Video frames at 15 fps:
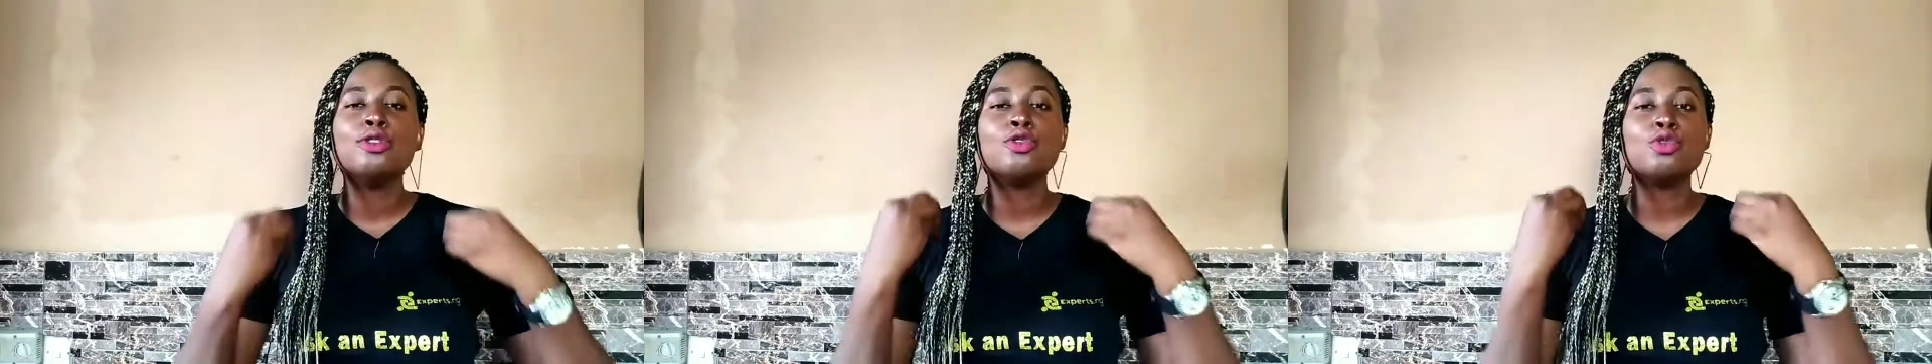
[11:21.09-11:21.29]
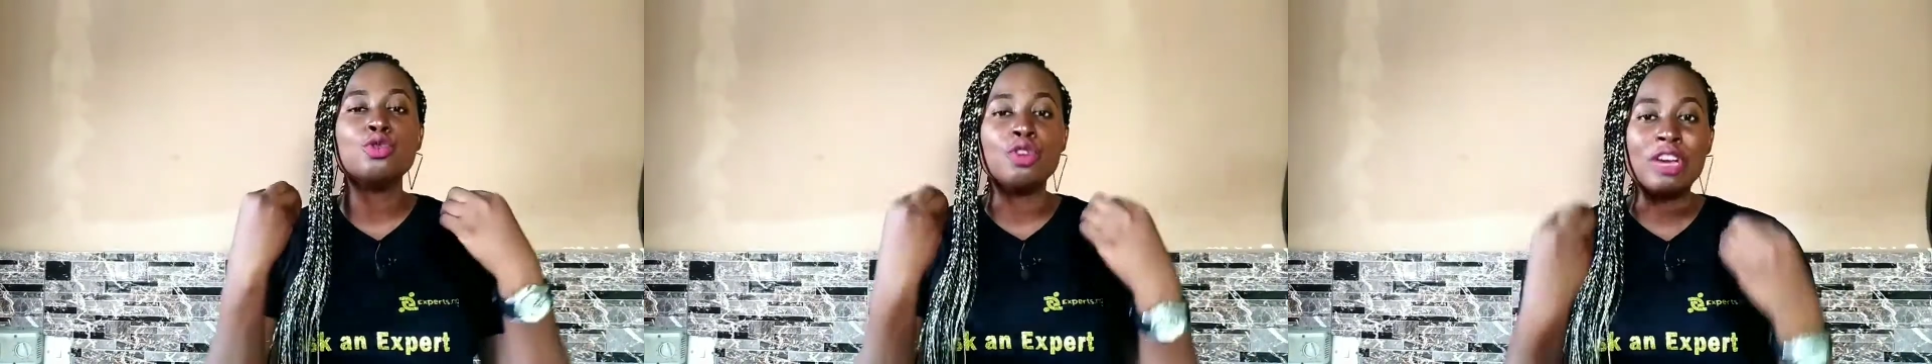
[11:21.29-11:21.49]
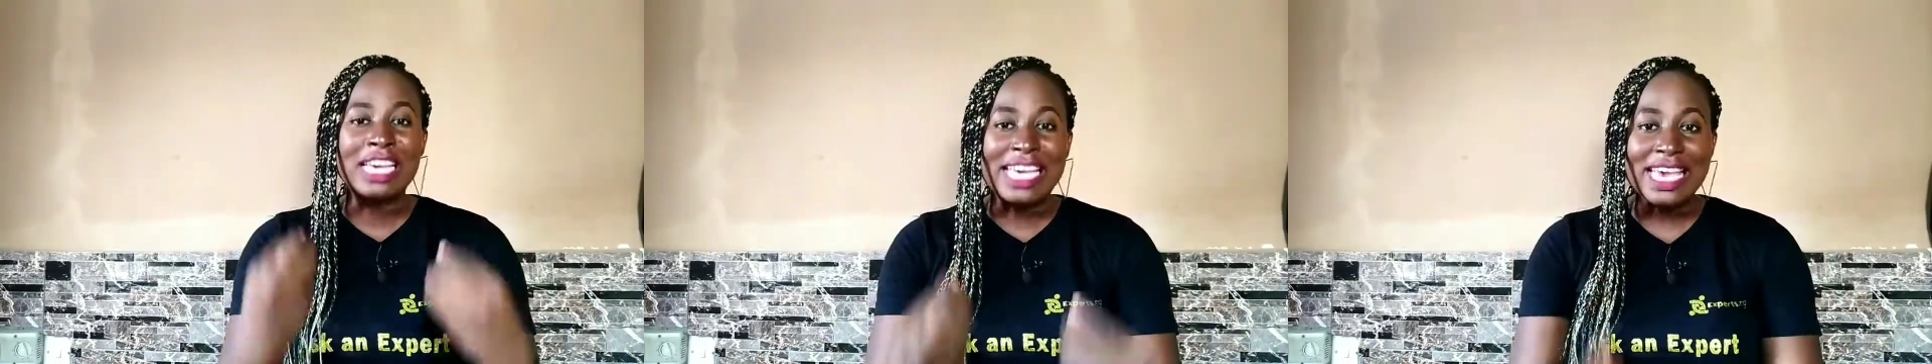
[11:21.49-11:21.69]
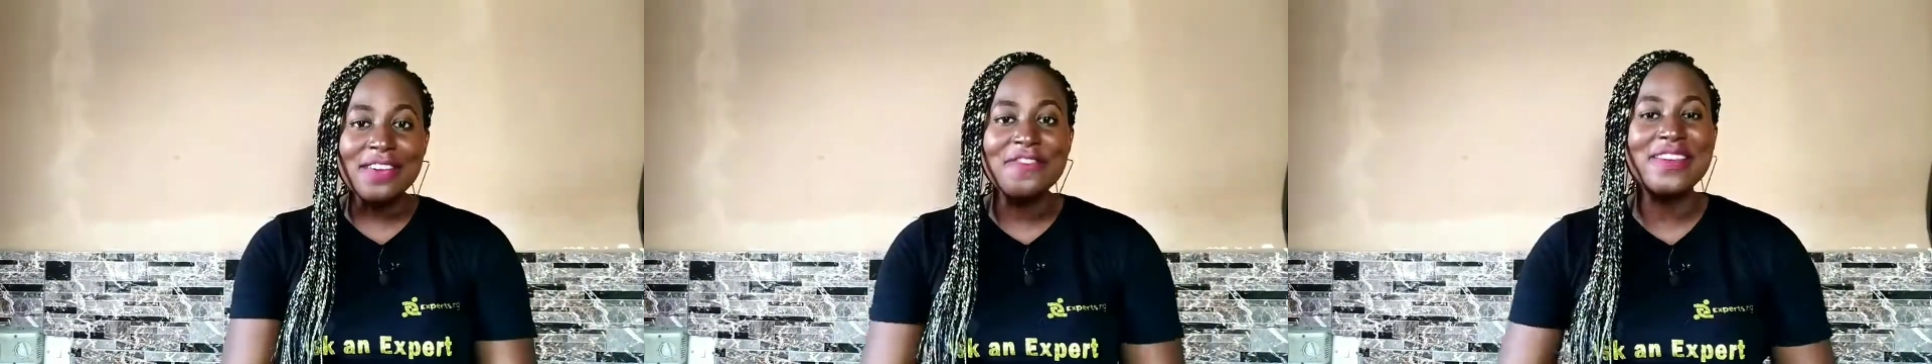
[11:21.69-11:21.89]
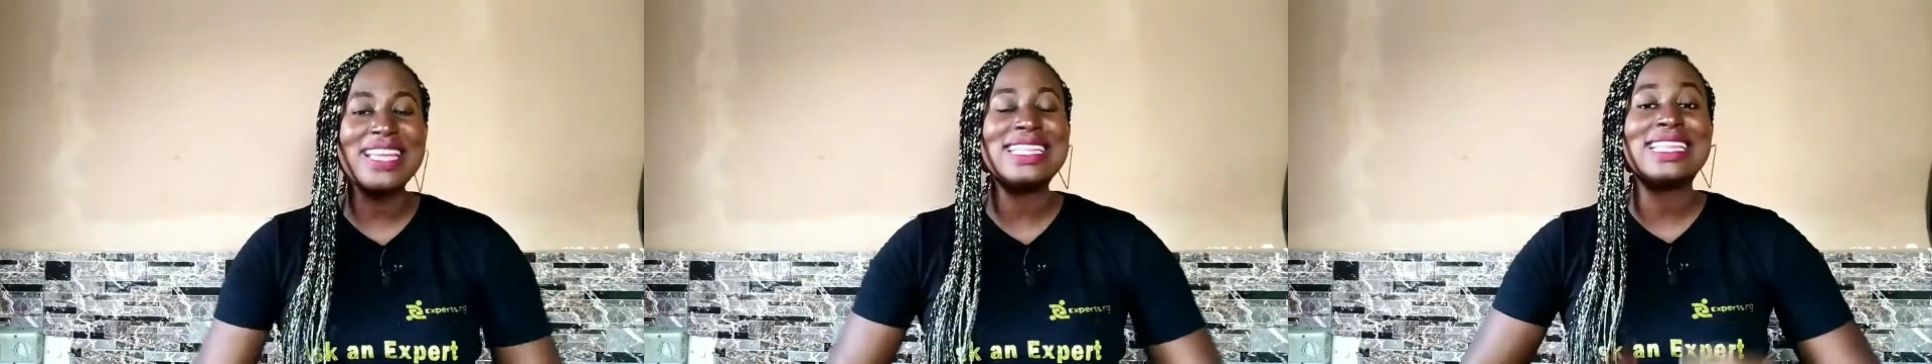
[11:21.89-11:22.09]
to
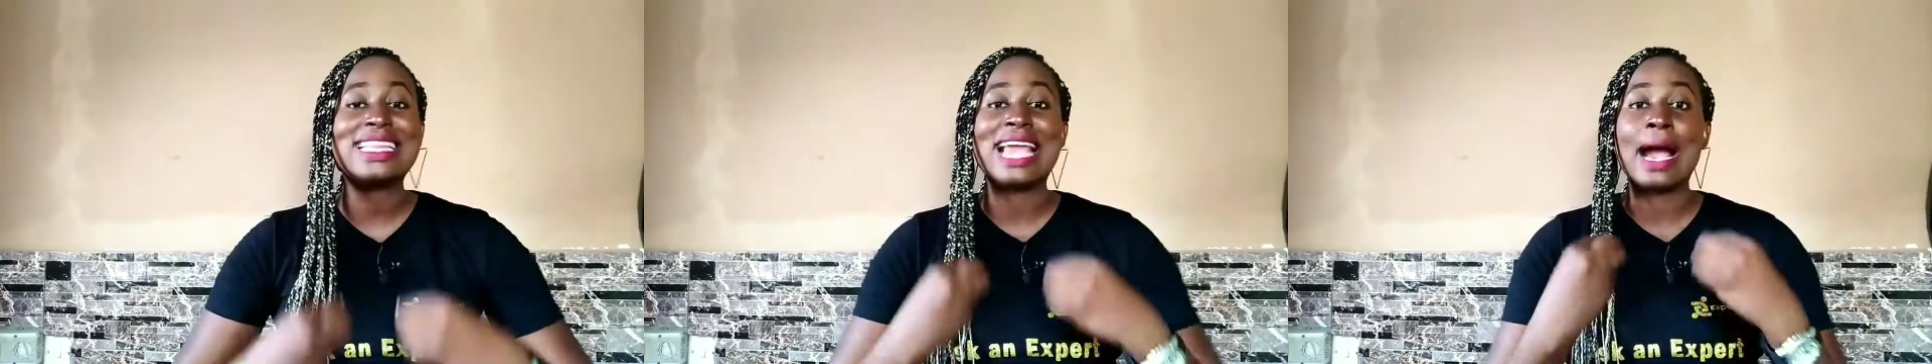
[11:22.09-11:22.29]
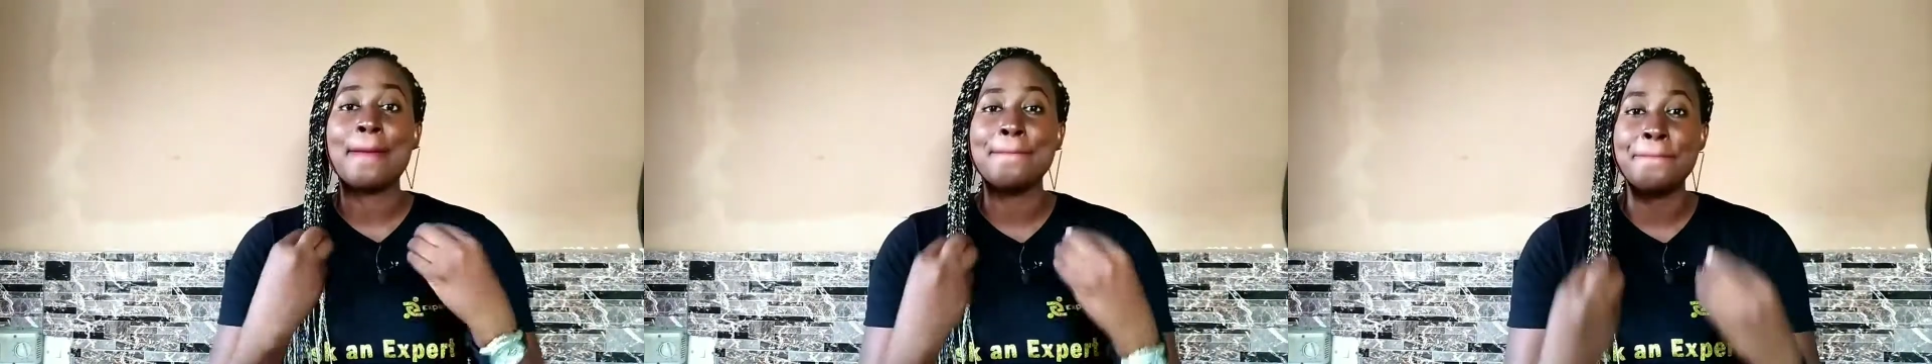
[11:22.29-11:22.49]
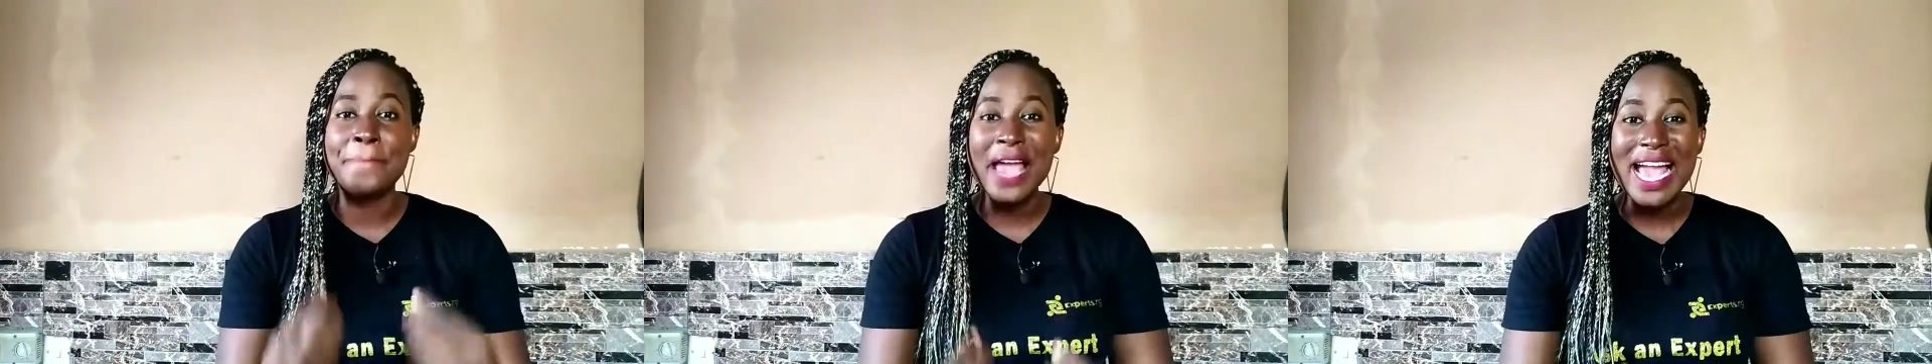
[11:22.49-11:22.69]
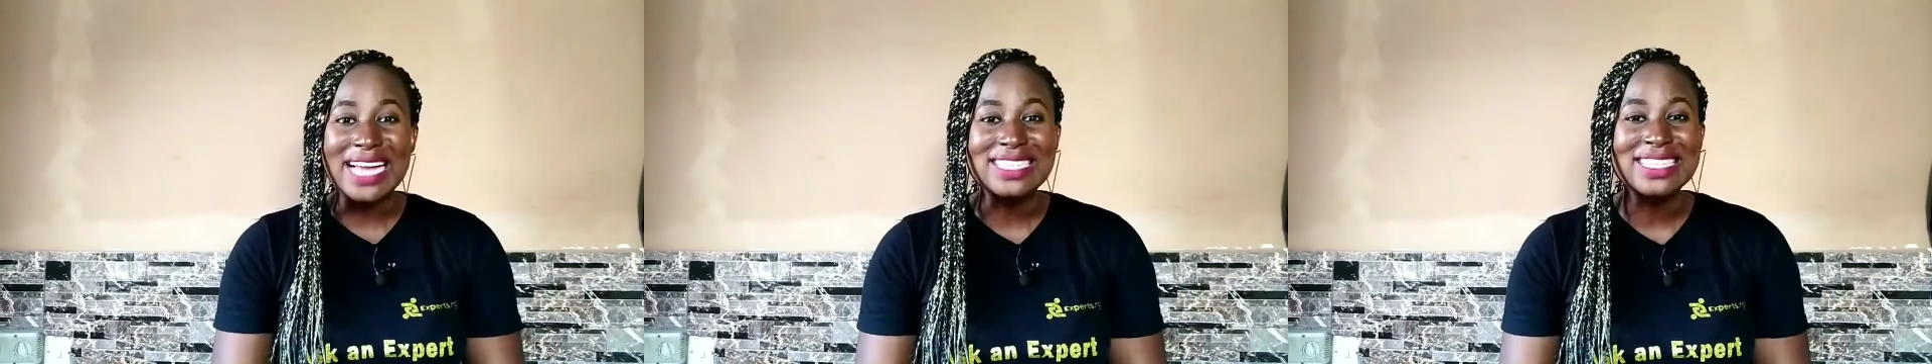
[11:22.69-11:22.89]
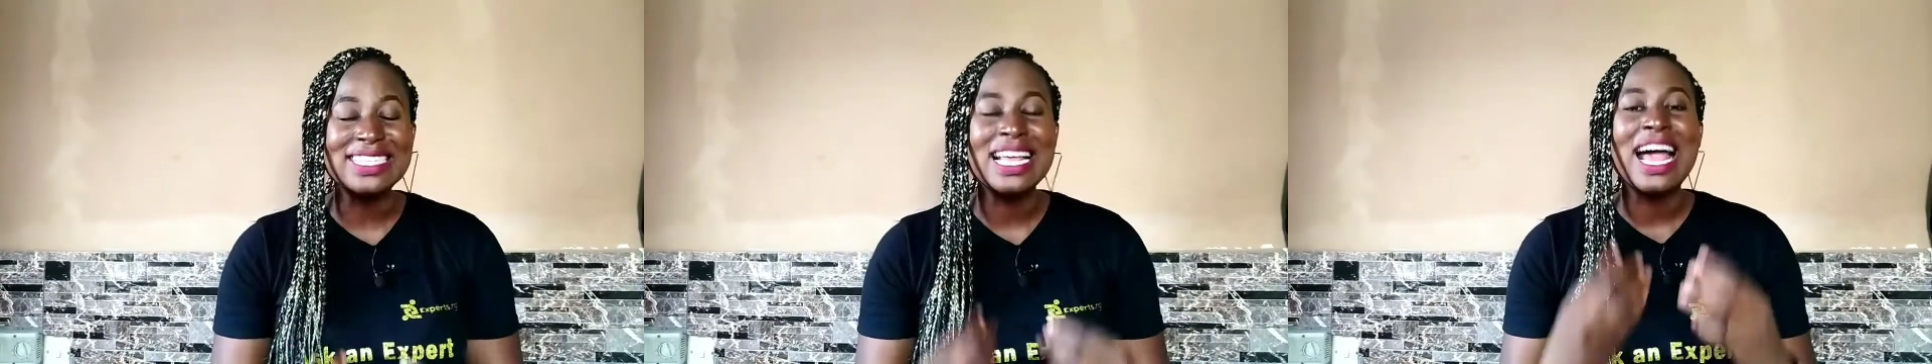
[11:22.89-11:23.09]
give in their
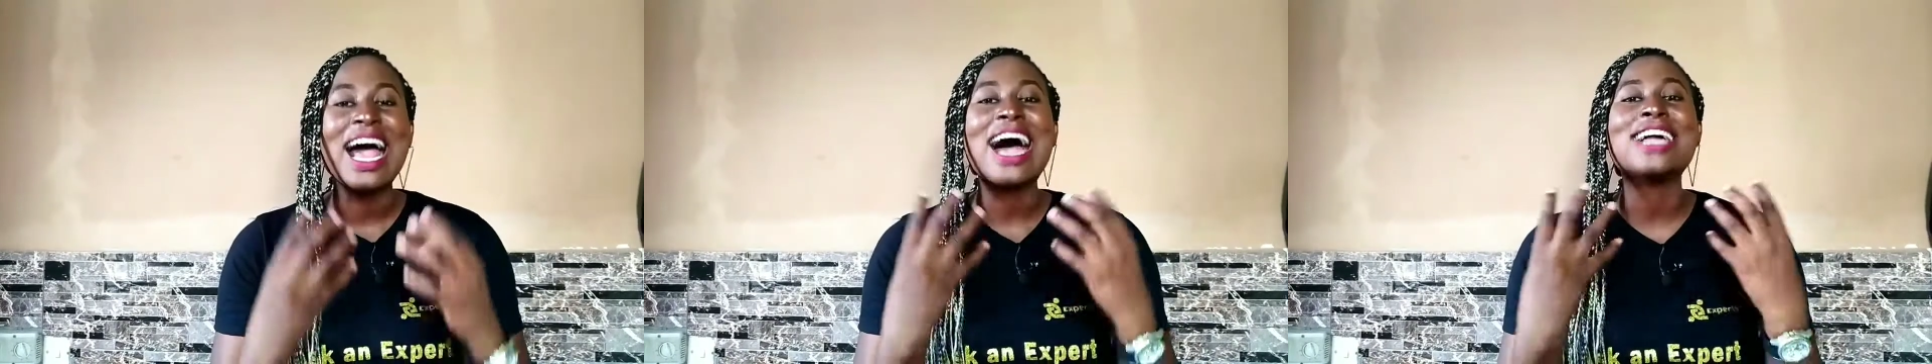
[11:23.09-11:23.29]
best